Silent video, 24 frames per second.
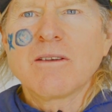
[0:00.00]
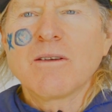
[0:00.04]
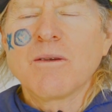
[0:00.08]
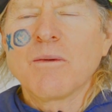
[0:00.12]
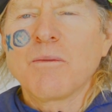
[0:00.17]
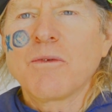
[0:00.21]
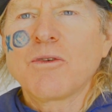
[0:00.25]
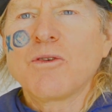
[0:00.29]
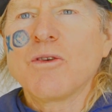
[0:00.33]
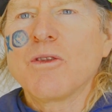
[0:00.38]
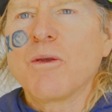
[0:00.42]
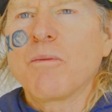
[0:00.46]

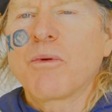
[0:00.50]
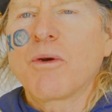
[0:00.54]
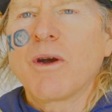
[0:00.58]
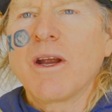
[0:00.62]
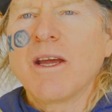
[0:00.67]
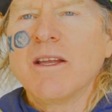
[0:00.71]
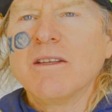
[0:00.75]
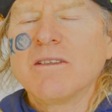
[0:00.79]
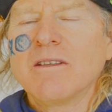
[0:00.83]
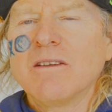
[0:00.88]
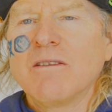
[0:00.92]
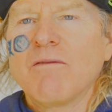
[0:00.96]
the
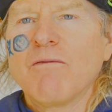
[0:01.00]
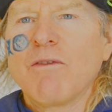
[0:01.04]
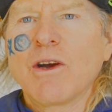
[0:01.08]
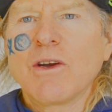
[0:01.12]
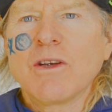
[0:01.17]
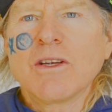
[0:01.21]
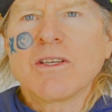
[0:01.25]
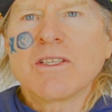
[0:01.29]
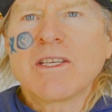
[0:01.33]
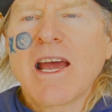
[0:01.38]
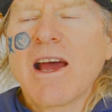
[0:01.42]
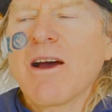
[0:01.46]
parades in
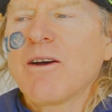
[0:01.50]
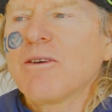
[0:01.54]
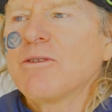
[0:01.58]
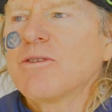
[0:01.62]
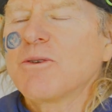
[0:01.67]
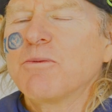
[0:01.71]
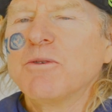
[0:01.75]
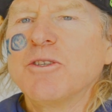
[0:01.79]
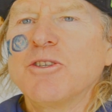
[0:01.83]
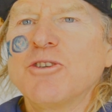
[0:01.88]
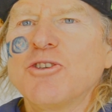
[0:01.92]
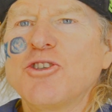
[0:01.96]
various towns. I
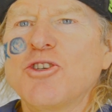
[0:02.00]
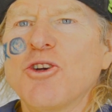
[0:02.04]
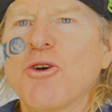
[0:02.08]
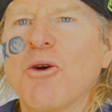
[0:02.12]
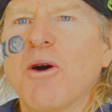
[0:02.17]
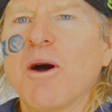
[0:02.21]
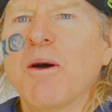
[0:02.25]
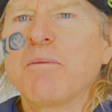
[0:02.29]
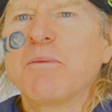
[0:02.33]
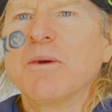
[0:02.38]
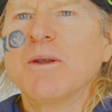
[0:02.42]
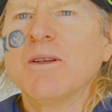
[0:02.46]
would just show
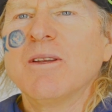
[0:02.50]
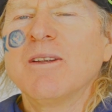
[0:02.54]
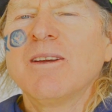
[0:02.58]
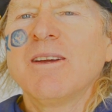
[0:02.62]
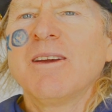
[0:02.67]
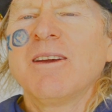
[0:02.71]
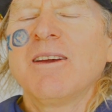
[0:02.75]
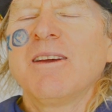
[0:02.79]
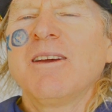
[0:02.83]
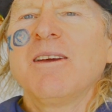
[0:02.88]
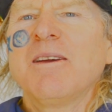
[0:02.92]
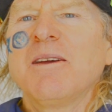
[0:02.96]
up and
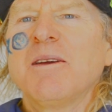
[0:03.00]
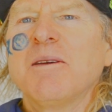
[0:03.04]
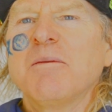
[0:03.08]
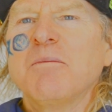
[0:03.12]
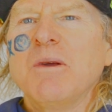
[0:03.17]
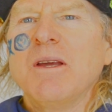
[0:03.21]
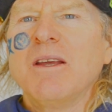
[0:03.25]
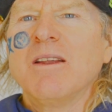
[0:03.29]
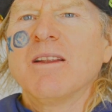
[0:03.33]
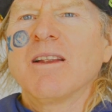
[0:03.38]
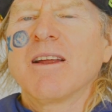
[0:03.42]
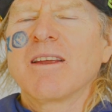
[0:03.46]

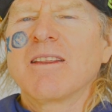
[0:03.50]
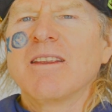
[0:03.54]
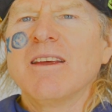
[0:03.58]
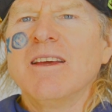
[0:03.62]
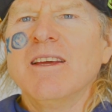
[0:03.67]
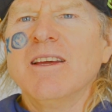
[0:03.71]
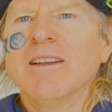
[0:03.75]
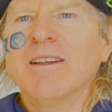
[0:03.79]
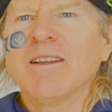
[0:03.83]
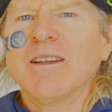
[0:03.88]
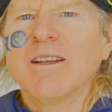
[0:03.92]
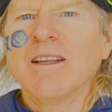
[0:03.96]
be like
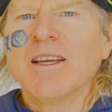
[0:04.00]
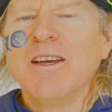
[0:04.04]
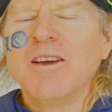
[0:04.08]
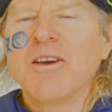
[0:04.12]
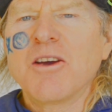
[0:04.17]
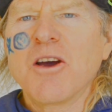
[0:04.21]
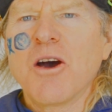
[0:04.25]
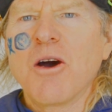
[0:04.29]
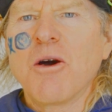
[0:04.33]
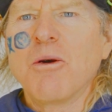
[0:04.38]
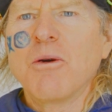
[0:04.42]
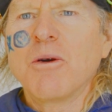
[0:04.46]
the little
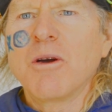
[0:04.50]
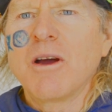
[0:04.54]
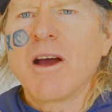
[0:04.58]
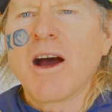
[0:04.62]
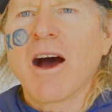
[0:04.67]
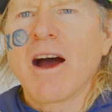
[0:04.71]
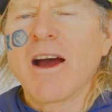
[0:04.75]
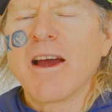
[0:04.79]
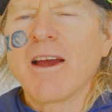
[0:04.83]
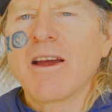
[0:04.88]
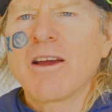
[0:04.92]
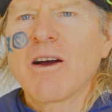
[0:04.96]
eco
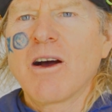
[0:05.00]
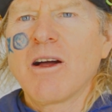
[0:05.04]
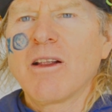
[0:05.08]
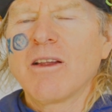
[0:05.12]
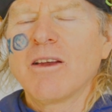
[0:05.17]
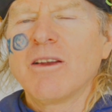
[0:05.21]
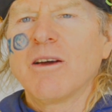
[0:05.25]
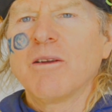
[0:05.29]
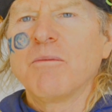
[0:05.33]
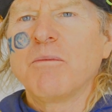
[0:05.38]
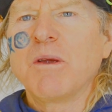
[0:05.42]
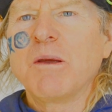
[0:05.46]
guy
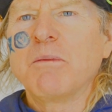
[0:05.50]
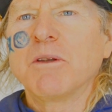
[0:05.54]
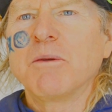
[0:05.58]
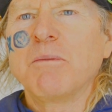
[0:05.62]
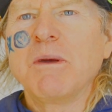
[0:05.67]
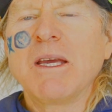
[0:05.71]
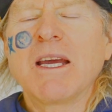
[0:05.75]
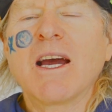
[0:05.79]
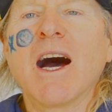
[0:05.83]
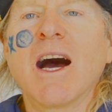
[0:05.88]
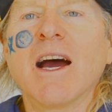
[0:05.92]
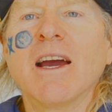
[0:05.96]
calling on people to
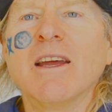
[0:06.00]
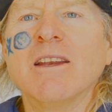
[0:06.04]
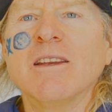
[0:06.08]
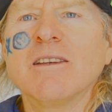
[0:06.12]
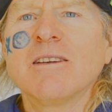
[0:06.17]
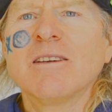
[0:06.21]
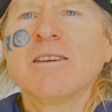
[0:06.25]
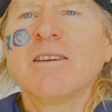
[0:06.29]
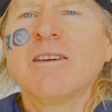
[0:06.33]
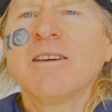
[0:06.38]
be kind.